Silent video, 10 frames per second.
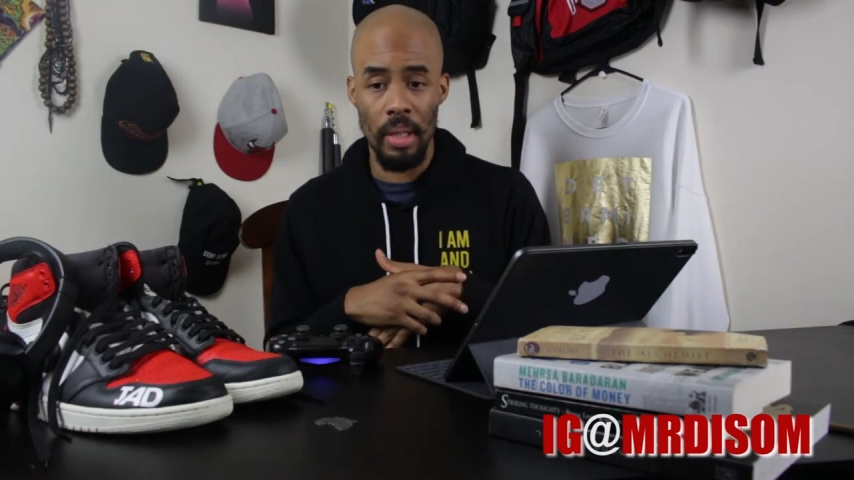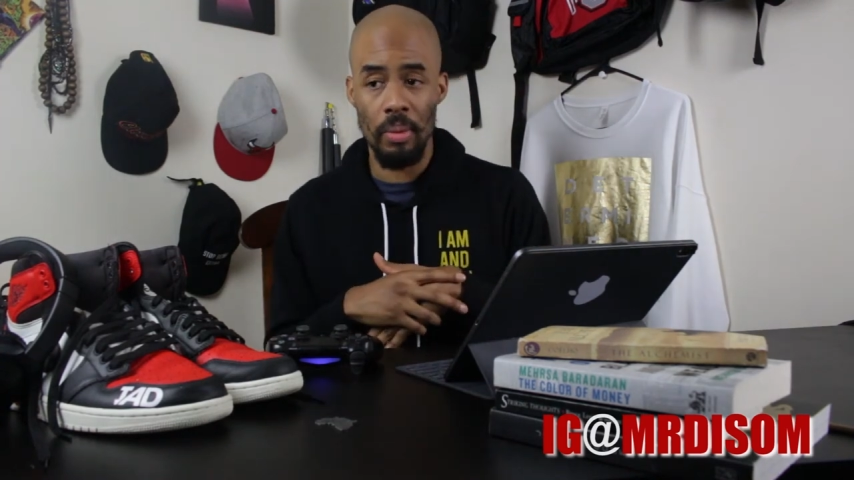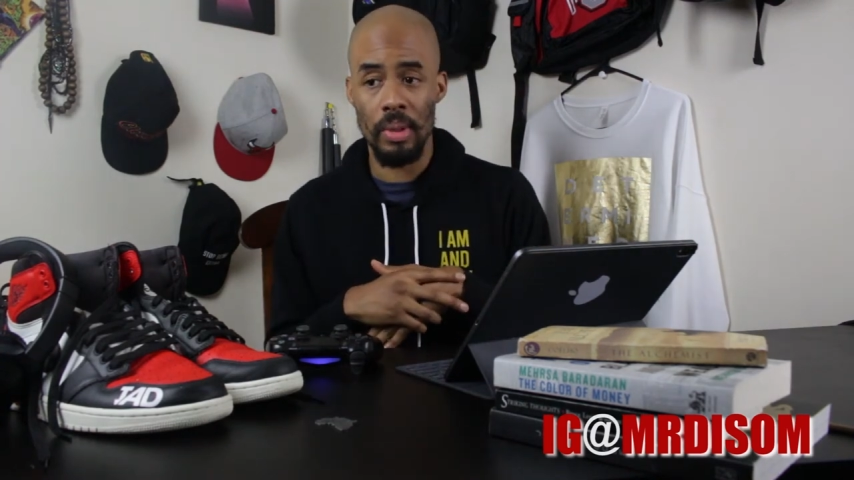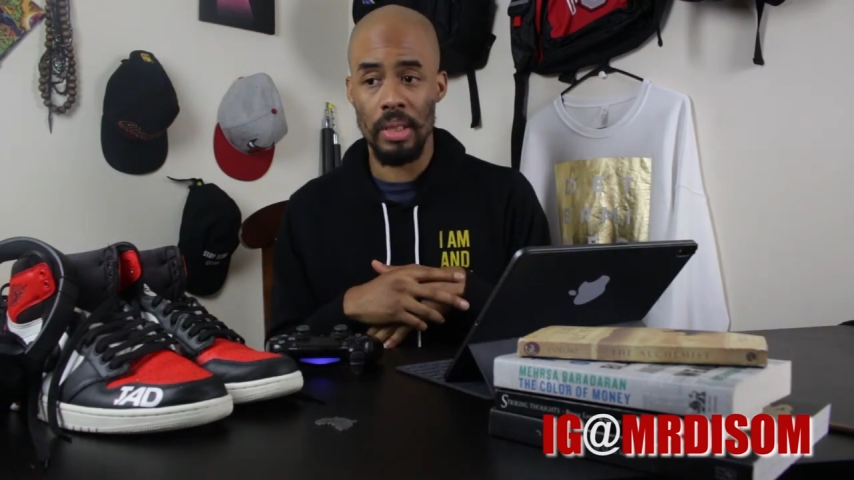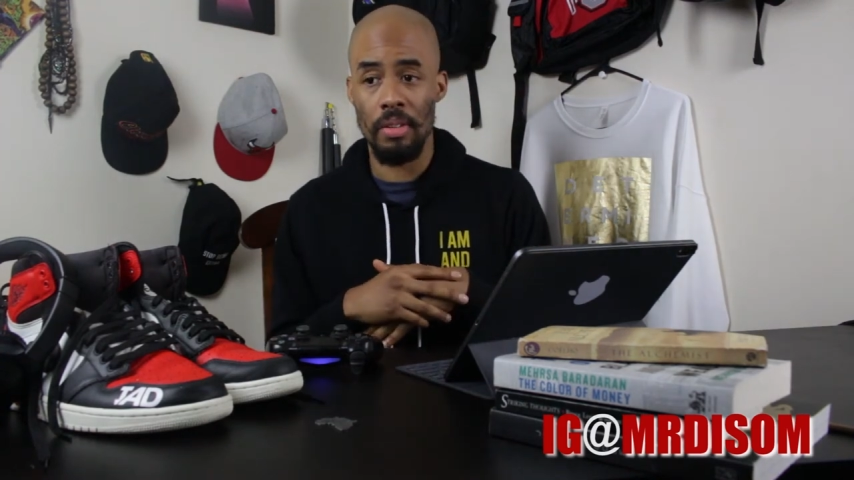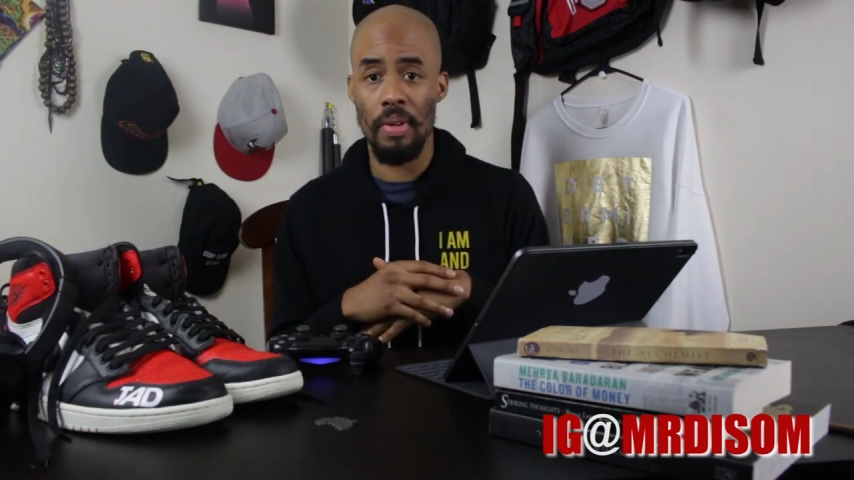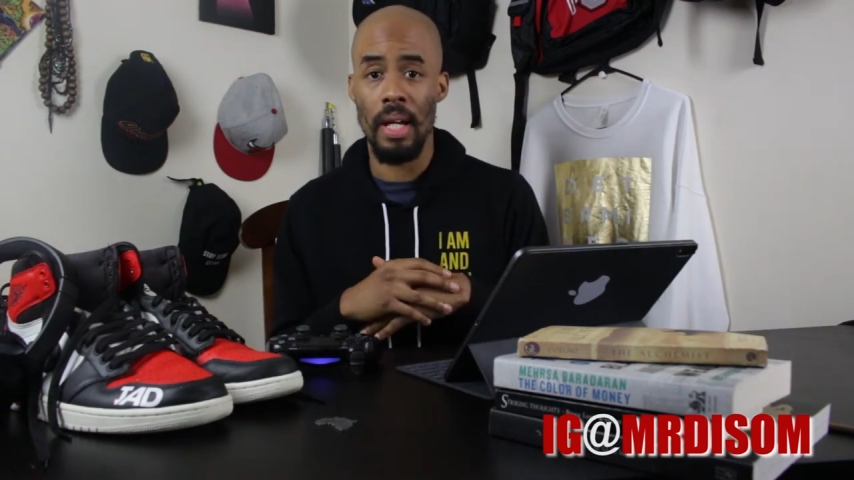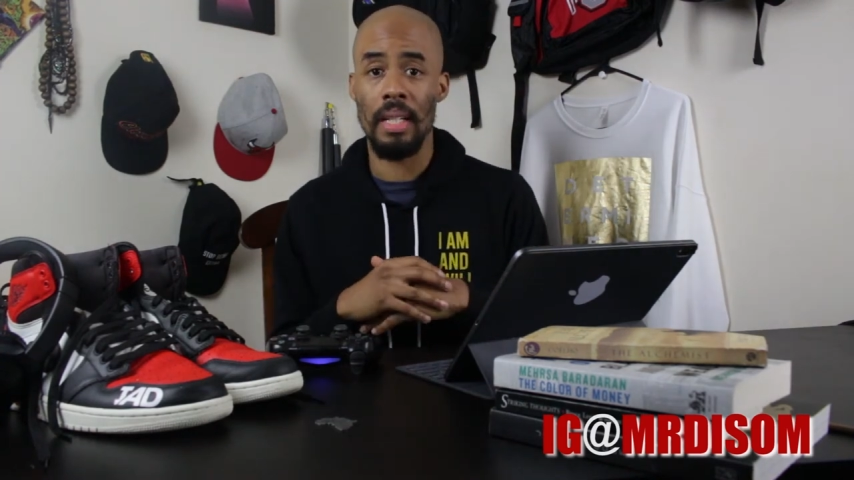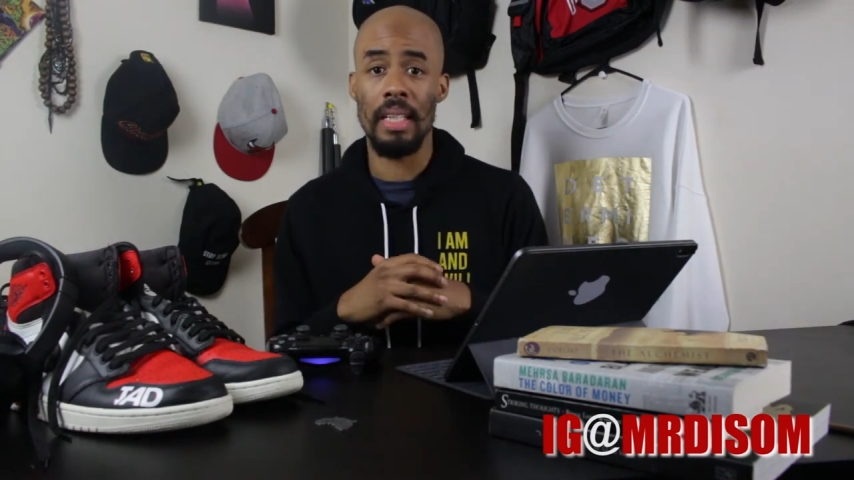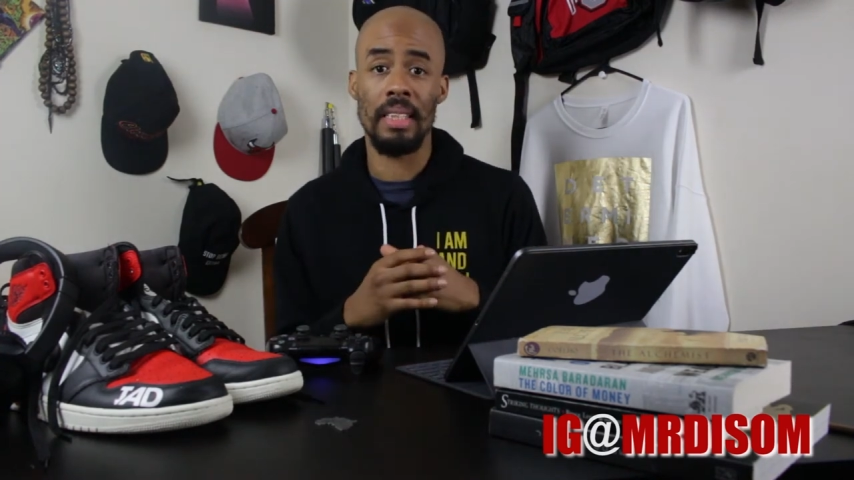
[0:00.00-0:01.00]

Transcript: Pete was the fact that